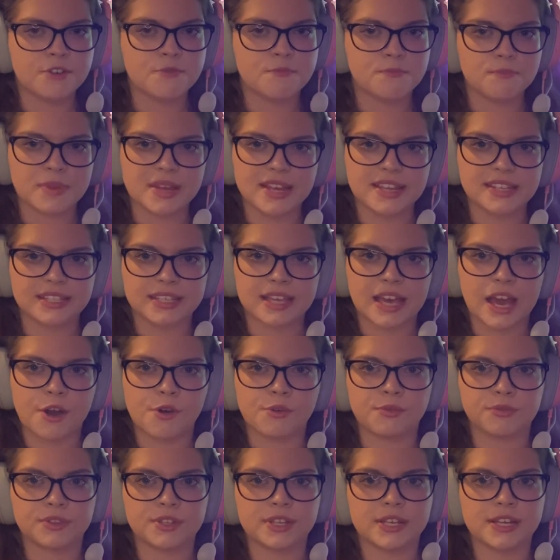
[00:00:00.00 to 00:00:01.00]

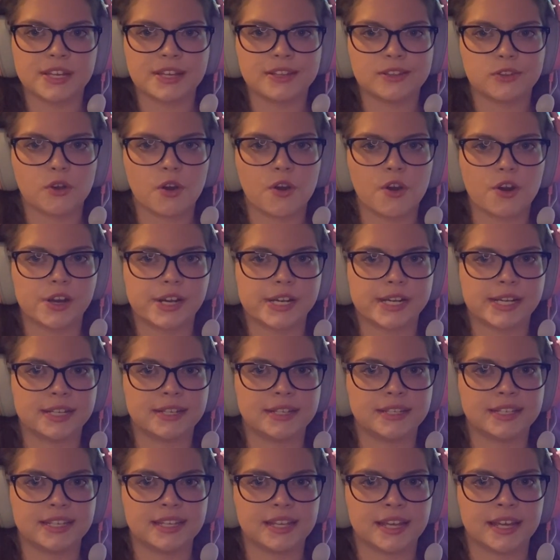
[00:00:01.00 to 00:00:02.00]
miscounted, or
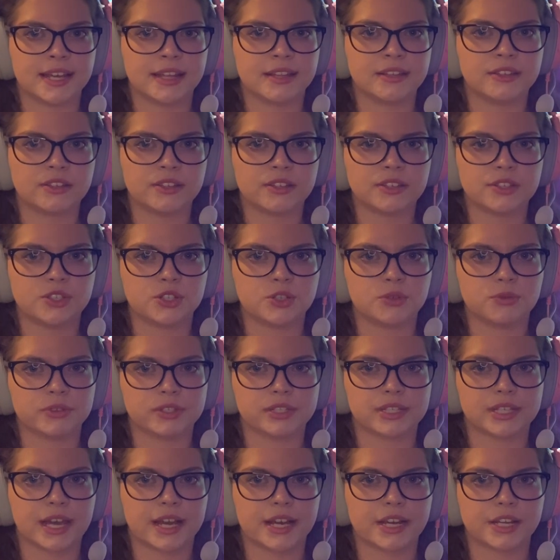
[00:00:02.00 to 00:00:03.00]
in the end she
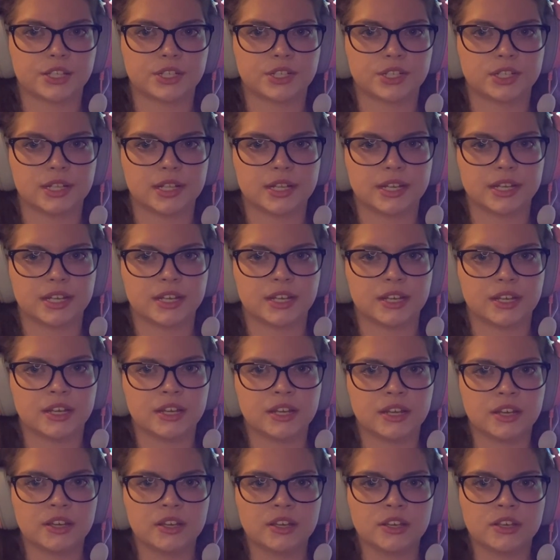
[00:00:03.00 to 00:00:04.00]
was actually
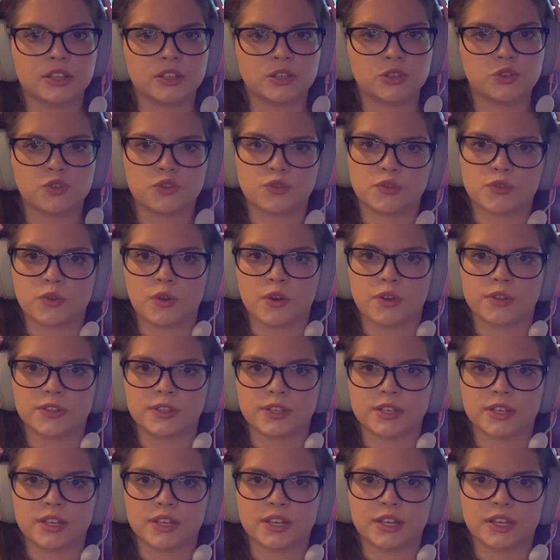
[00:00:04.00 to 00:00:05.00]

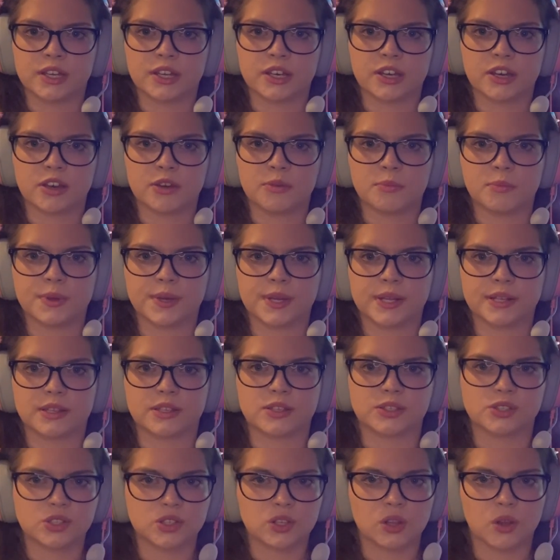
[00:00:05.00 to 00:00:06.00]
trotting a
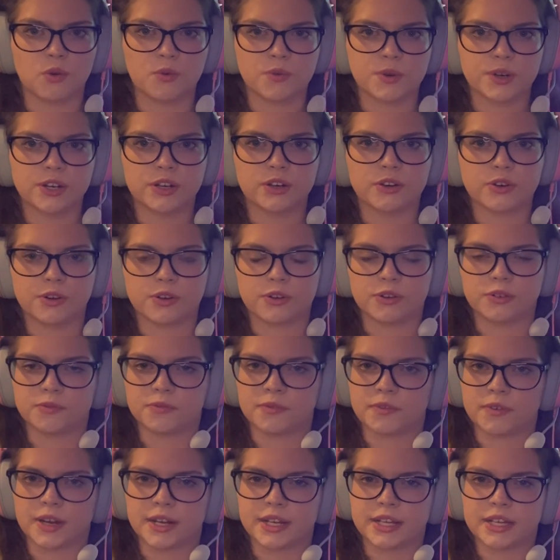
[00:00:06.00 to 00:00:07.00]
bit slower or
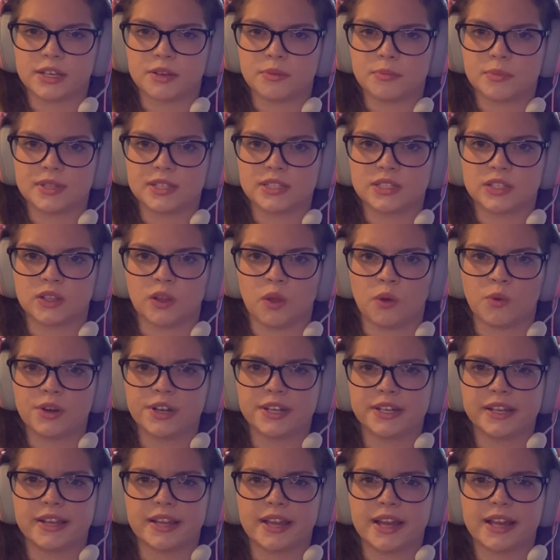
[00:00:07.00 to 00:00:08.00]
running a bit
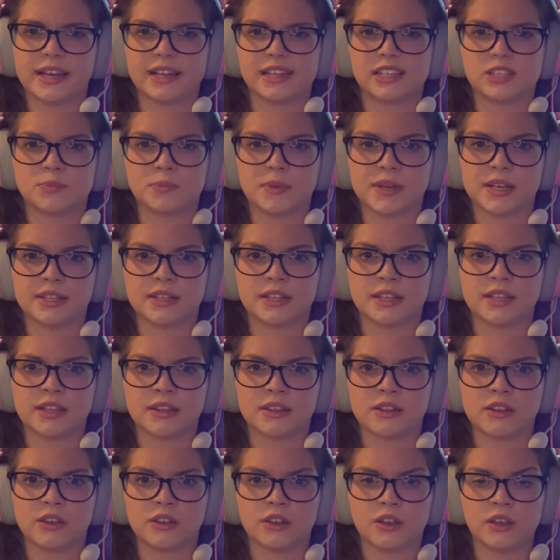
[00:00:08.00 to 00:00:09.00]
slower than I
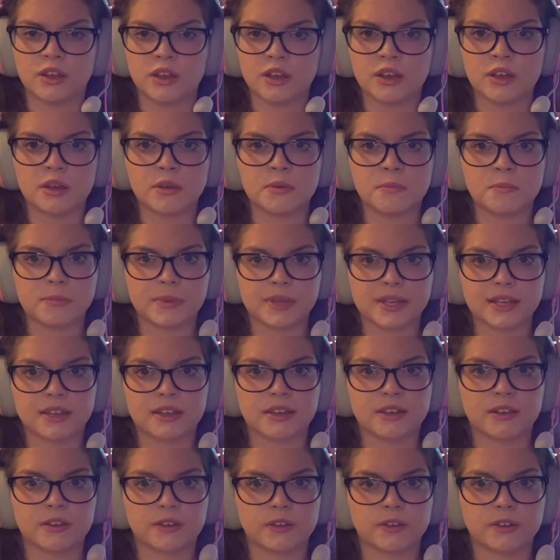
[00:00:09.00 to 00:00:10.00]
expected,
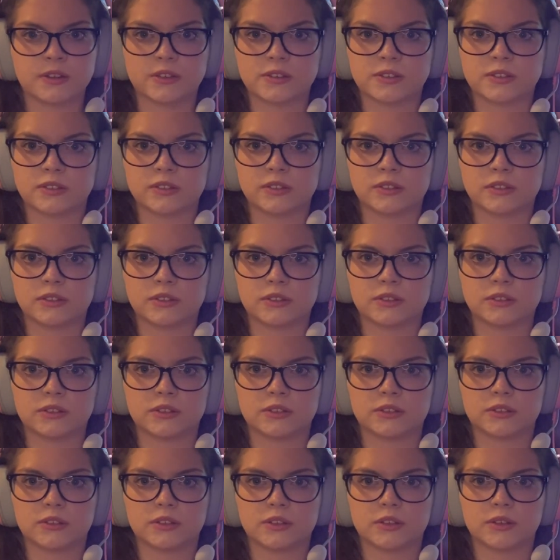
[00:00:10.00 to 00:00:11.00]

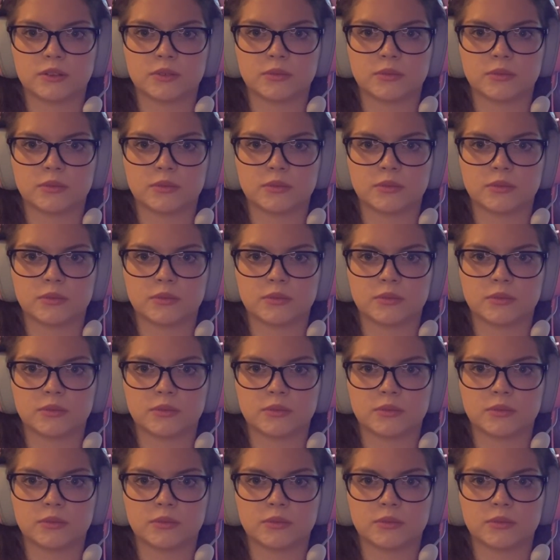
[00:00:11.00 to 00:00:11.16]
because